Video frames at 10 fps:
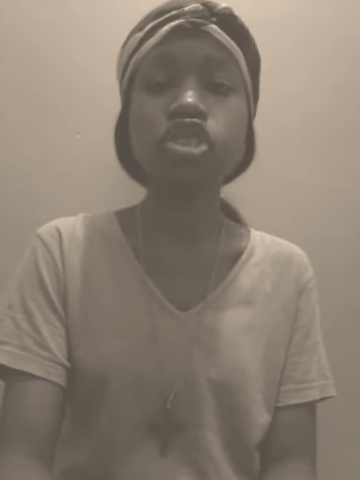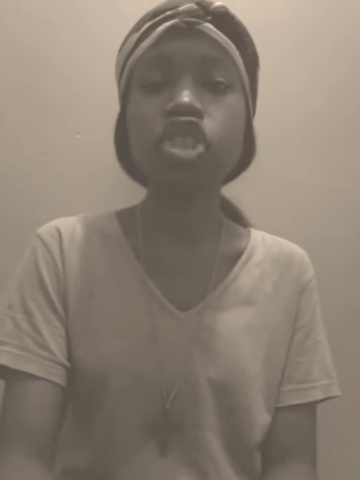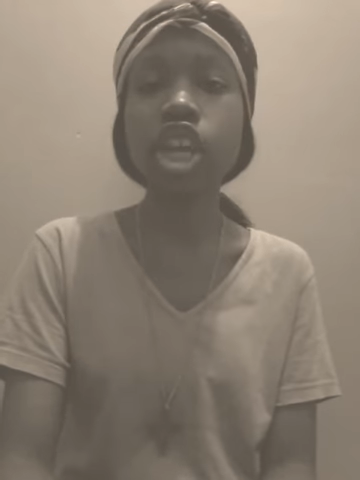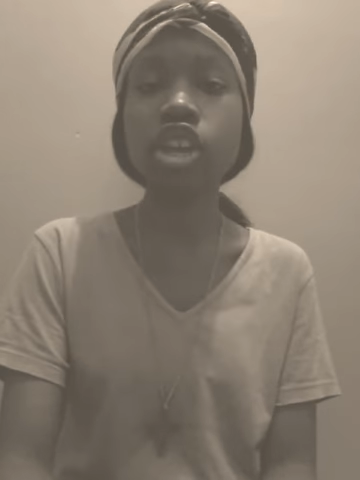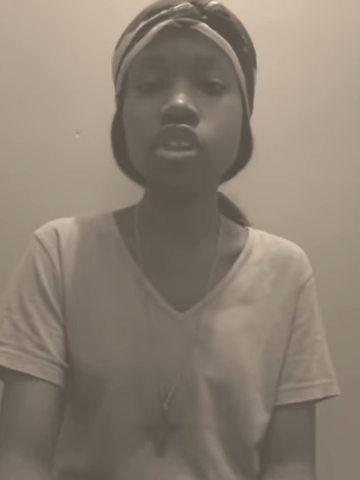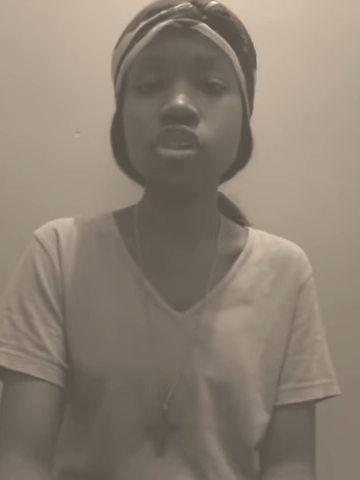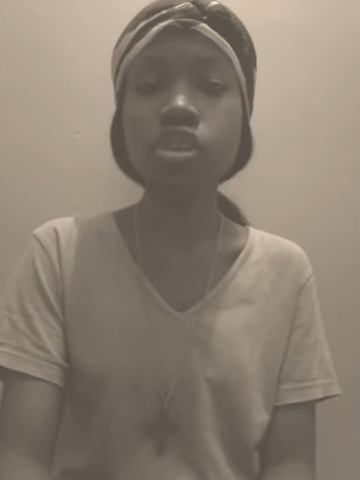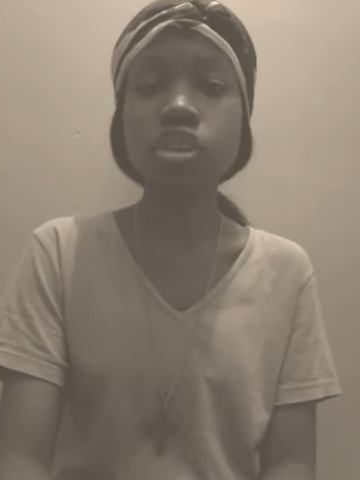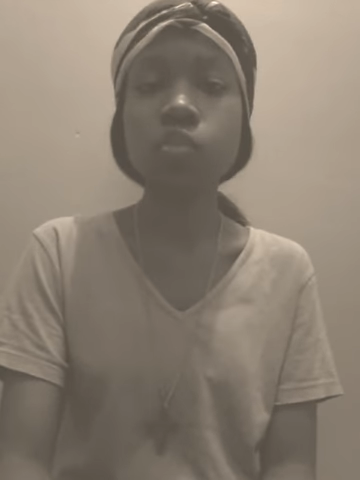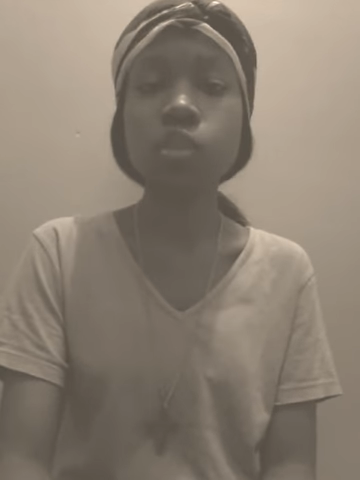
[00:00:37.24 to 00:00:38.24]

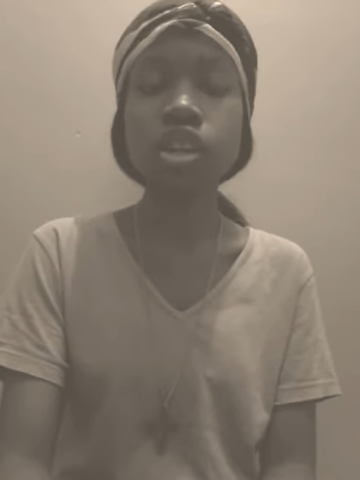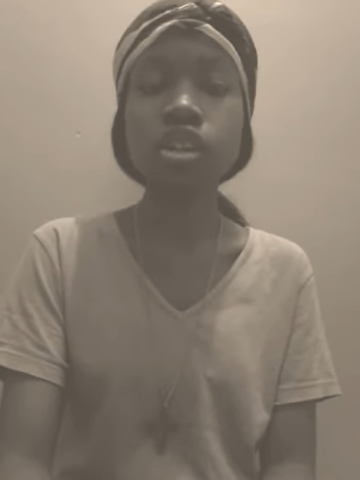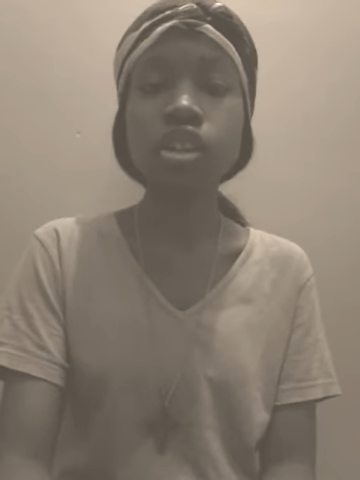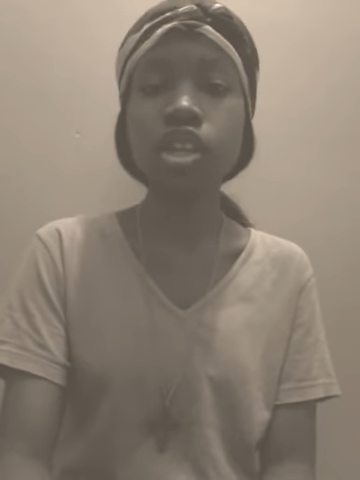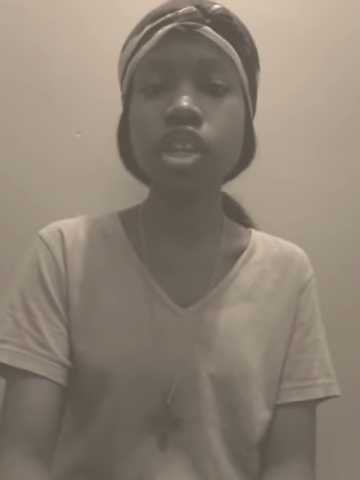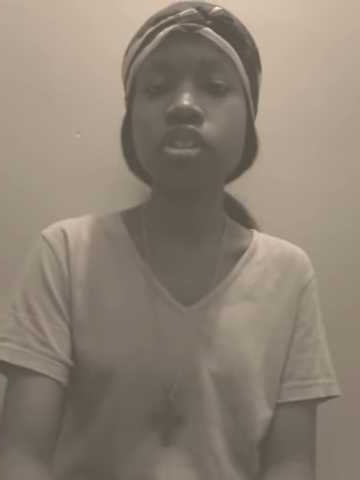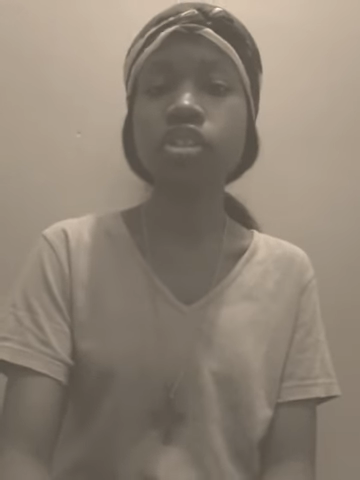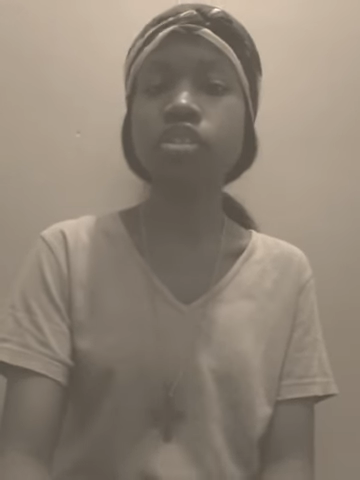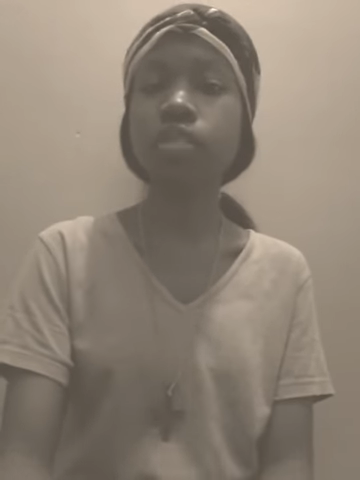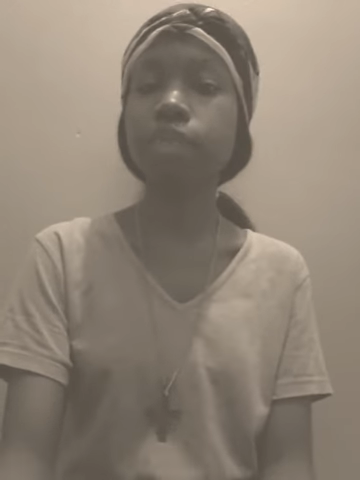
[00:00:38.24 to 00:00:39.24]
channel when like
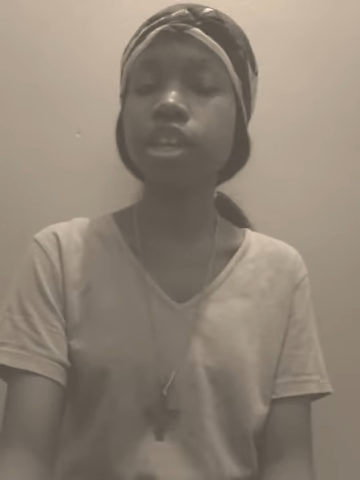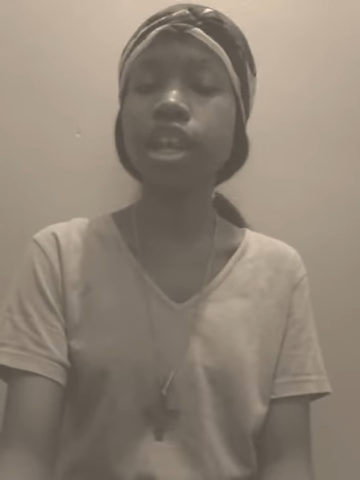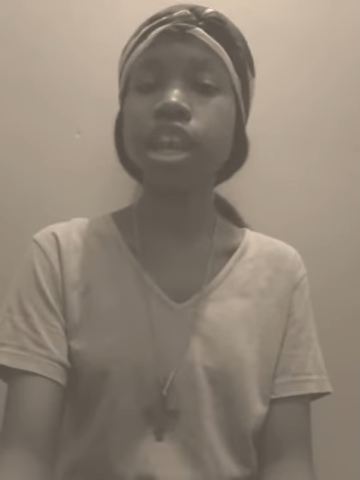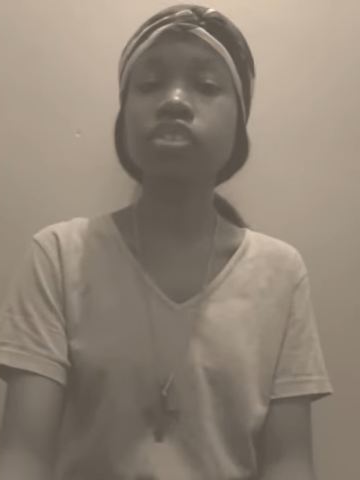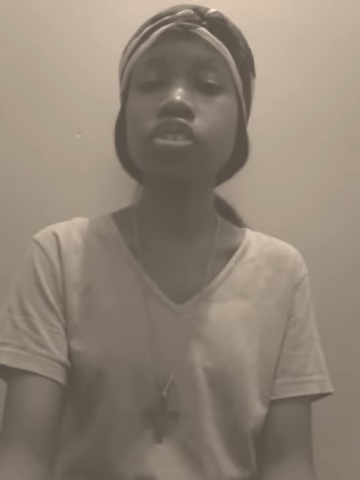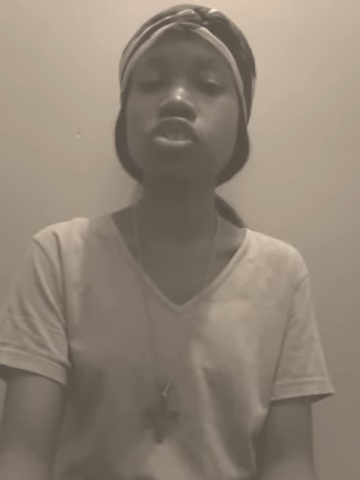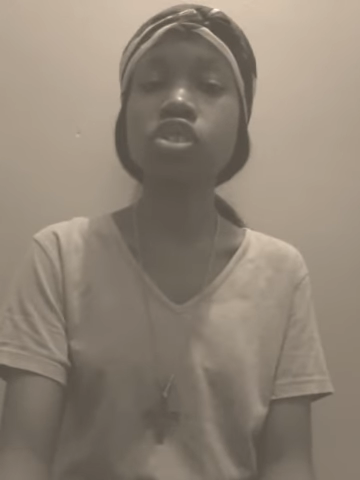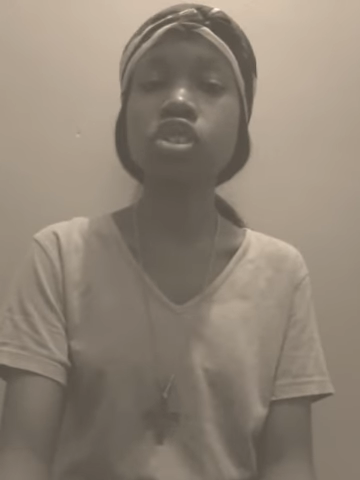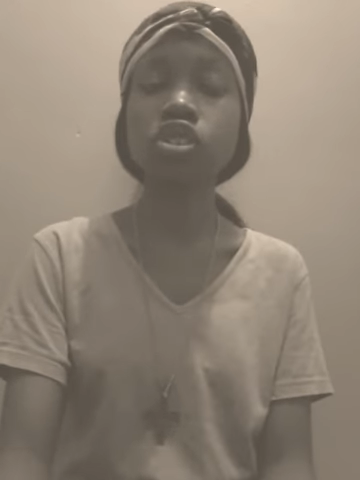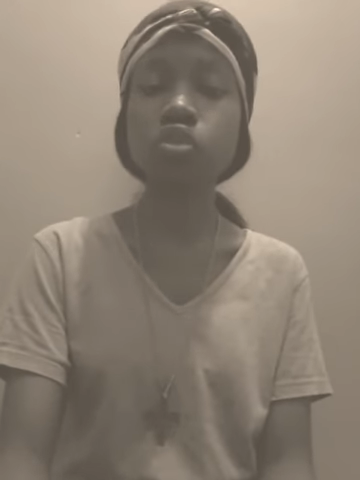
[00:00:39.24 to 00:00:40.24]
somebody asks
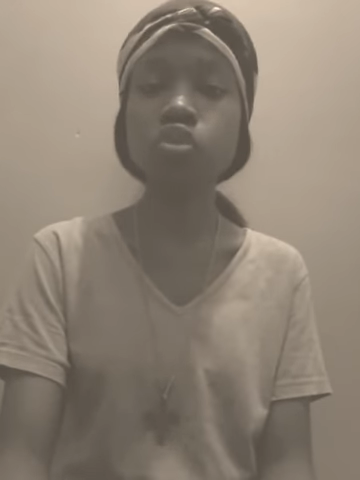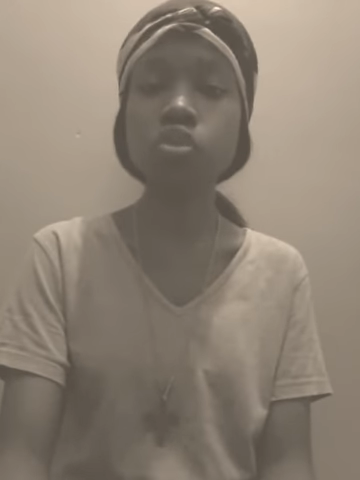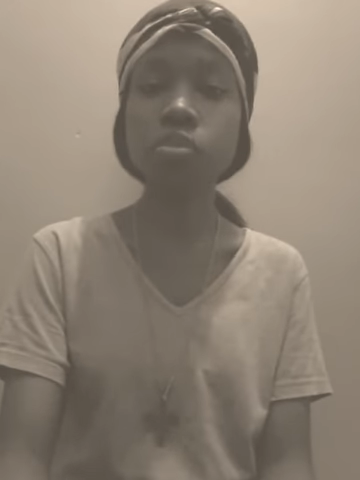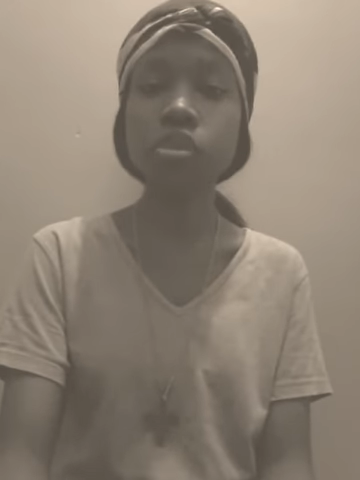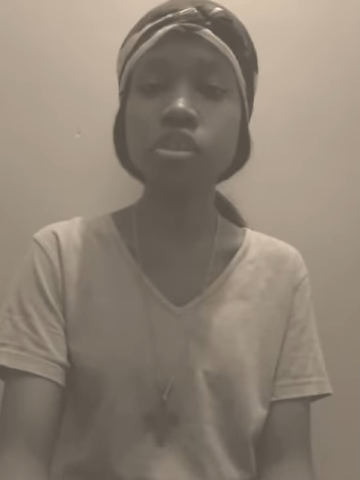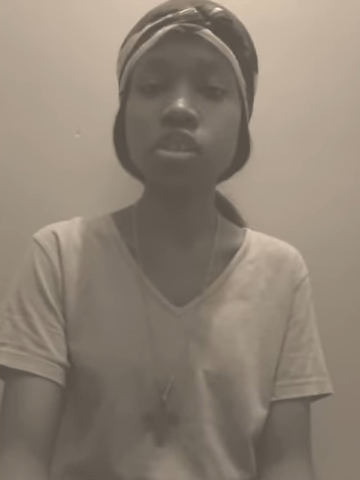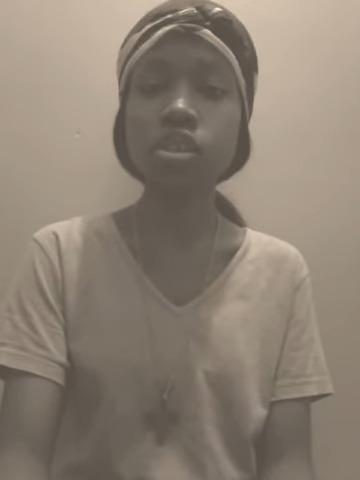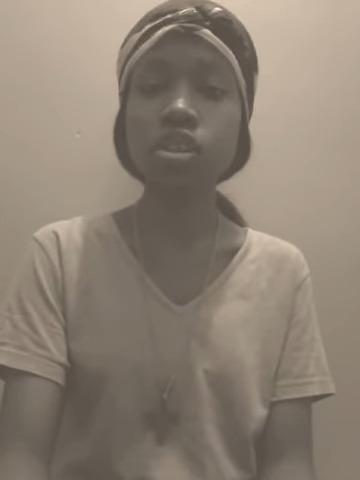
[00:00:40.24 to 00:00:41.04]
the YouTuber